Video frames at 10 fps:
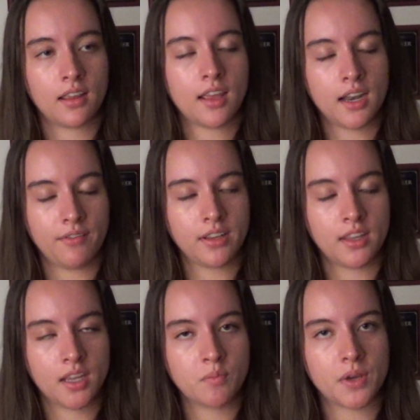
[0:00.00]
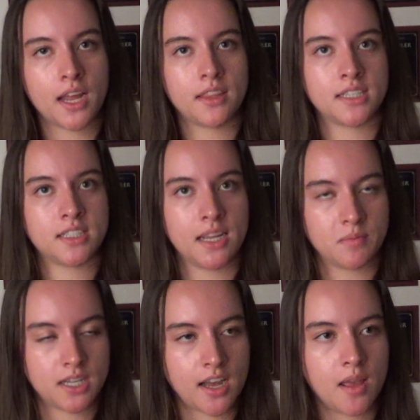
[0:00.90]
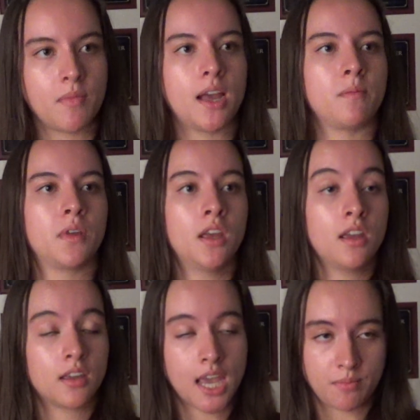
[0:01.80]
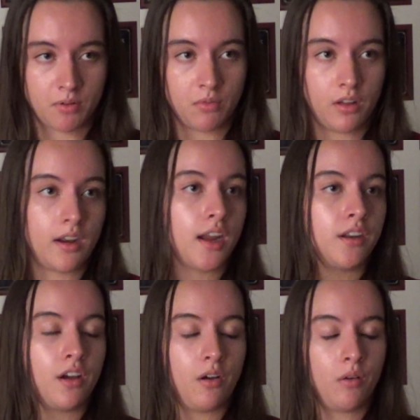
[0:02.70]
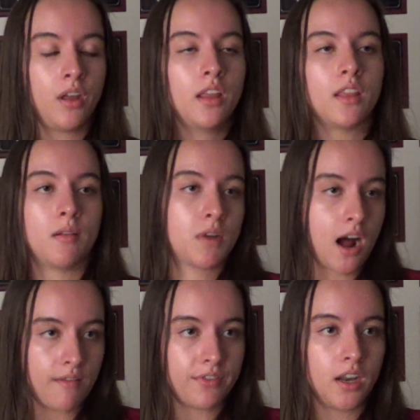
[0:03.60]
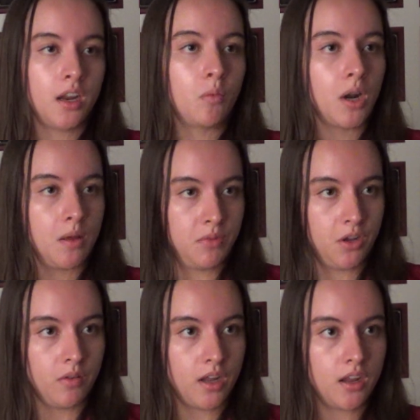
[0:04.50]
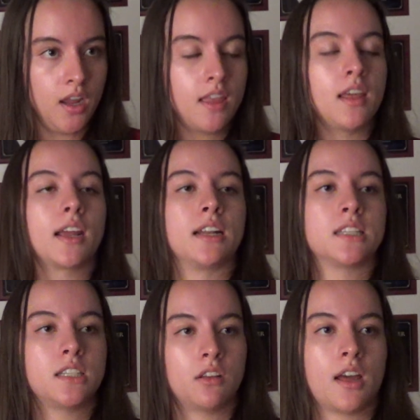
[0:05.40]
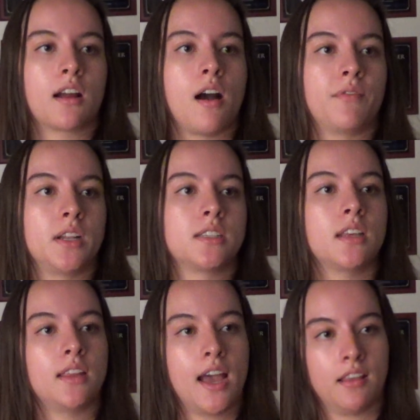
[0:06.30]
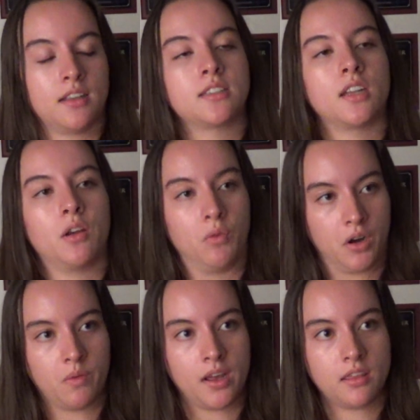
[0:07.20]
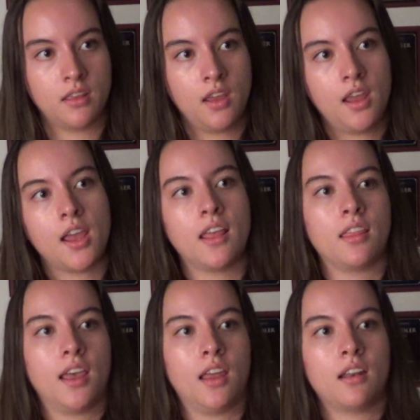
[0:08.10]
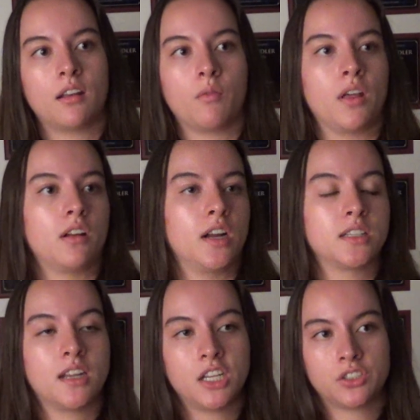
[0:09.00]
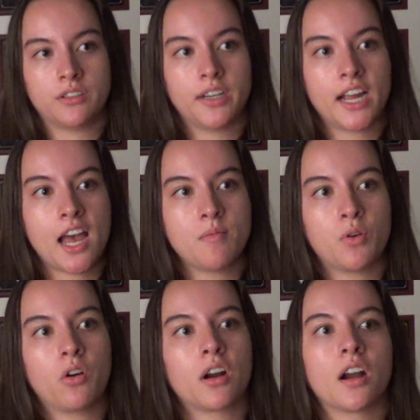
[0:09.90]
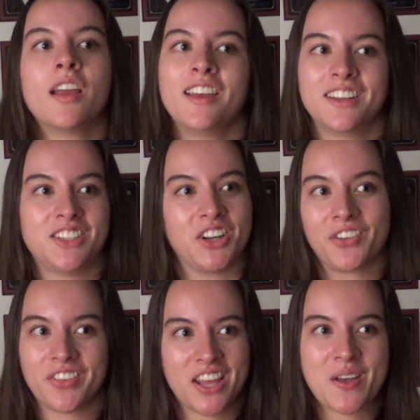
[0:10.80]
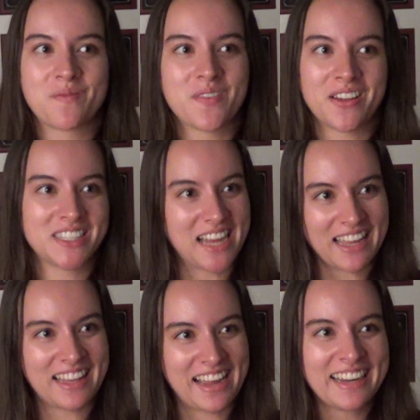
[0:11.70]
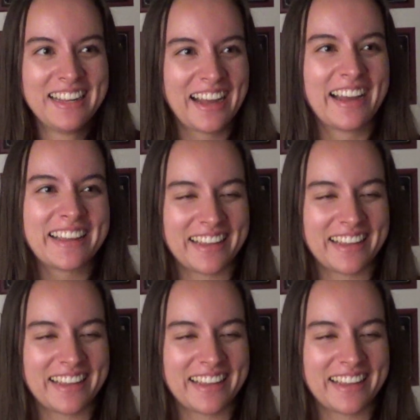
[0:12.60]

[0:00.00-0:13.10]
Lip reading: and everything, but at the same time I'm capable and I know that I'm confident in what I'm doing and that I can instill that confidence in the athletes that I work with, and that whether it's an injury rehab or cheering for them on the sideline, I